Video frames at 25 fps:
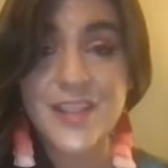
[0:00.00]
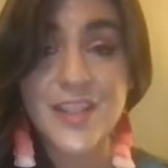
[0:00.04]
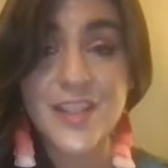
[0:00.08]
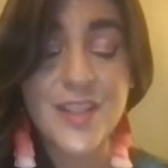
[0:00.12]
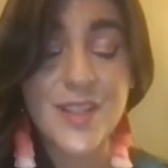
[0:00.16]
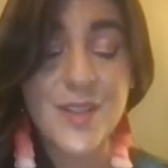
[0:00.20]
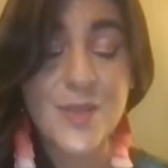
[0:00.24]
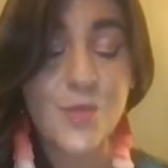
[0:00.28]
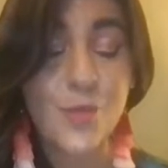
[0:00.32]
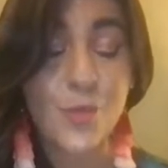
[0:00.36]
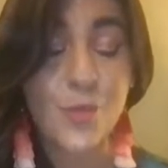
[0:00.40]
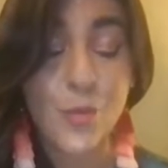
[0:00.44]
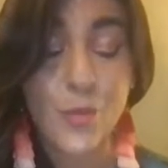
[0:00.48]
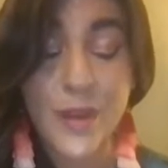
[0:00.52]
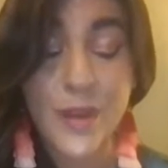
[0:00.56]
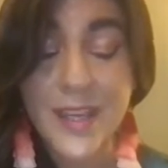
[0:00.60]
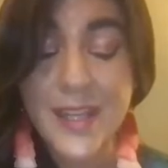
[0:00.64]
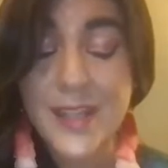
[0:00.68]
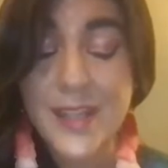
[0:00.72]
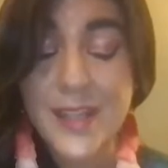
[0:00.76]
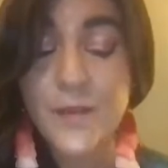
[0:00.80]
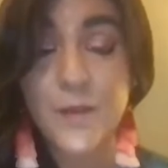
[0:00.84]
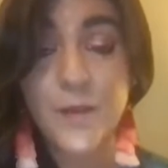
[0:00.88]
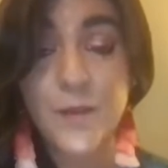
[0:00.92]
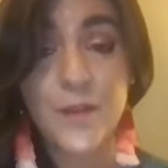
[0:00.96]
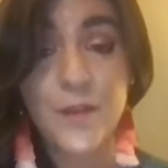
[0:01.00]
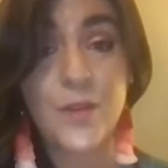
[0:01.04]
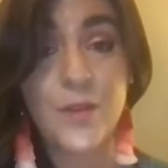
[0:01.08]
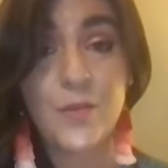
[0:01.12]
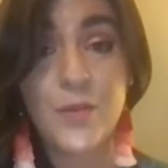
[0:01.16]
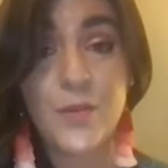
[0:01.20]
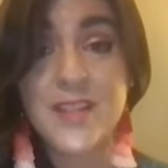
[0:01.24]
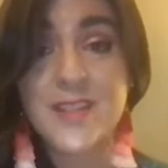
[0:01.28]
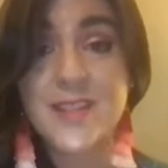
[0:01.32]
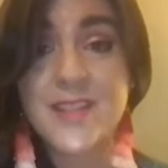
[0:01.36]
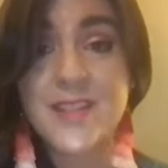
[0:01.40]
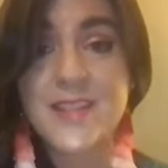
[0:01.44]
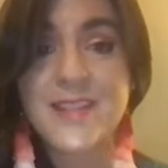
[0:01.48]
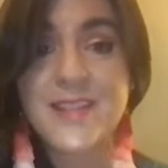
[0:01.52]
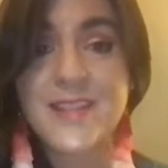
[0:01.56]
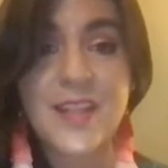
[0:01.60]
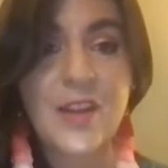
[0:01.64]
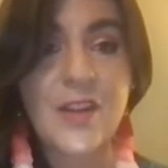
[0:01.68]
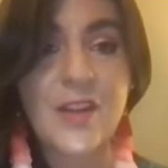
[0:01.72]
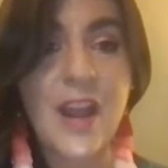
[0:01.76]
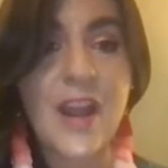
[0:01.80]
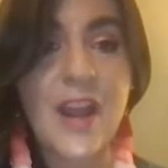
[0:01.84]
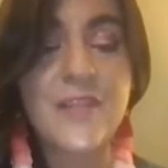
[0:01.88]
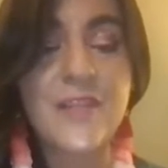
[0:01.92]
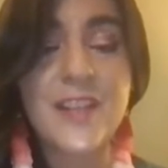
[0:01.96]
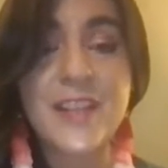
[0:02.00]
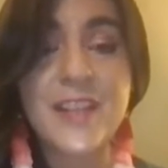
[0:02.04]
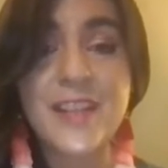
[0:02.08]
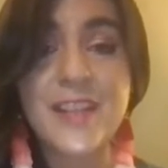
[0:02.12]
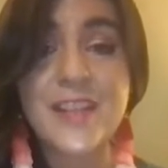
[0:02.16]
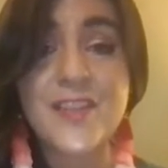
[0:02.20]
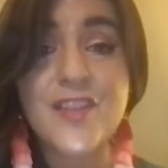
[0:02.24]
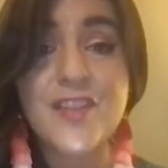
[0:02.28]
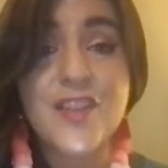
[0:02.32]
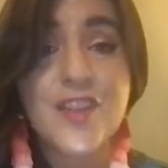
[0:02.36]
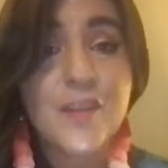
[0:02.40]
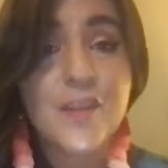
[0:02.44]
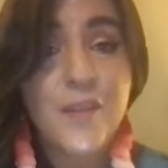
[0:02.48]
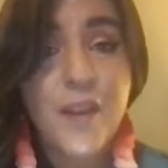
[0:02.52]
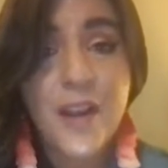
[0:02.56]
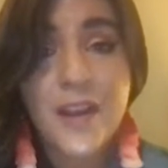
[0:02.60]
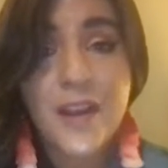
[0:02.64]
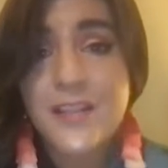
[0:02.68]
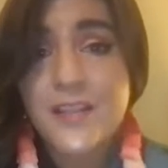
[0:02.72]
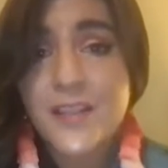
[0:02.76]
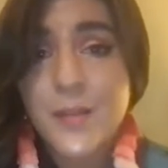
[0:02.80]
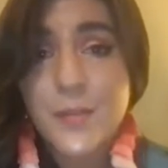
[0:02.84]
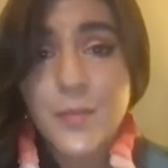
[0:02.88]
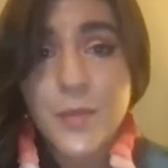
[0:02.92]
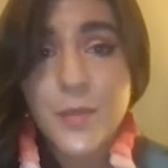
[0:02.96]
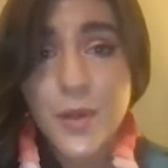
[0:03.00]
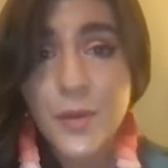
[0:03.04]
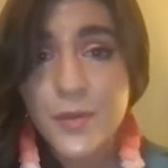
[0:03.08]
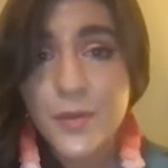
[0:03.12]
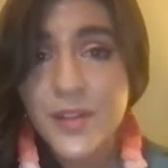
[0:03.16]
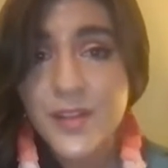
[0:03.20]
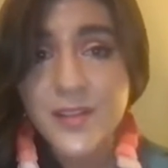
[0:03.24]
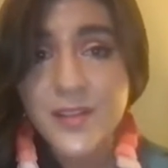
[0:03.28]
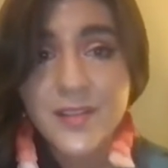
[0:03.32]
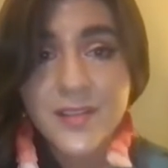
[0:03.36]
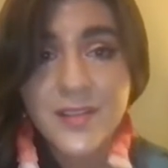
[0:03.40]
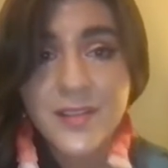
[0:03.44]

just waiting for the wind and the gravity, and she finally broke.